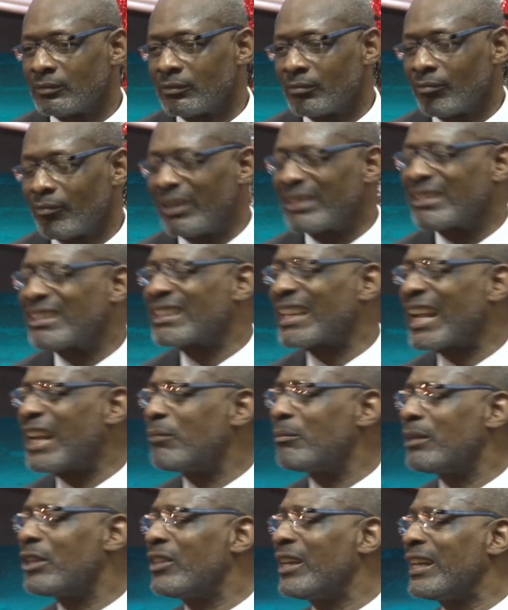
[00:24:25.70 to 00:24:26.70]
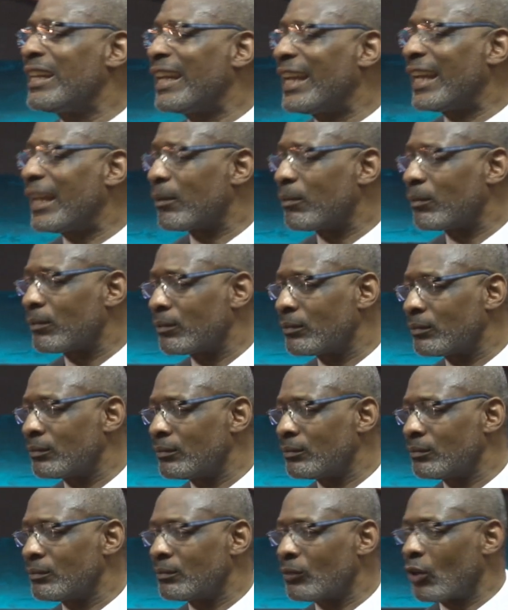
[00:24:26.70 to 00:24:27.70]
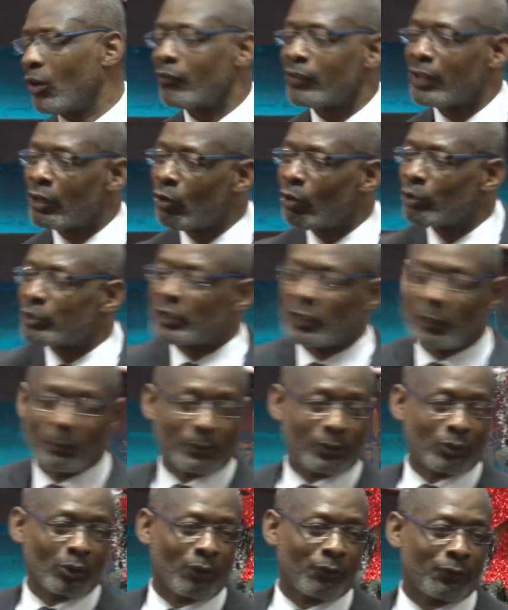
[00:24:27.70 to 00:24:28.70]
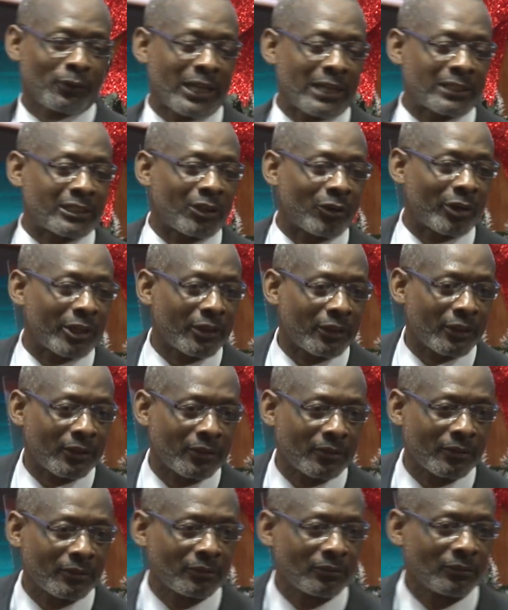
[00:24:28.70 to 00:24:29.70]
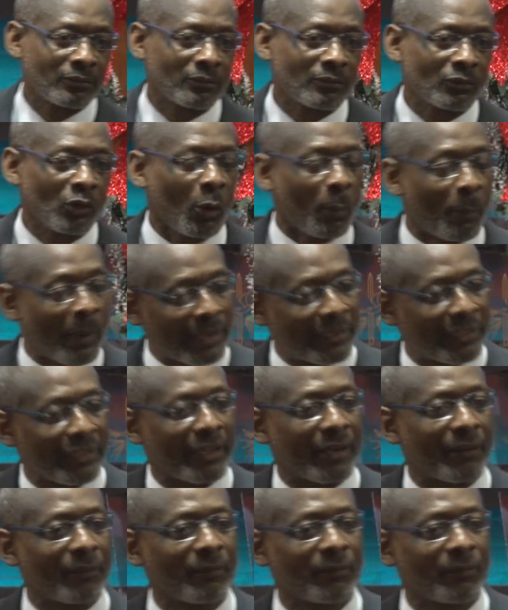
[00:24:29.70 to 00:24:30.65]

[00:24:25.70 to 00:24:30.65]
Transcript: But tell me the name of the gossips of Nazareth or Bethlehem.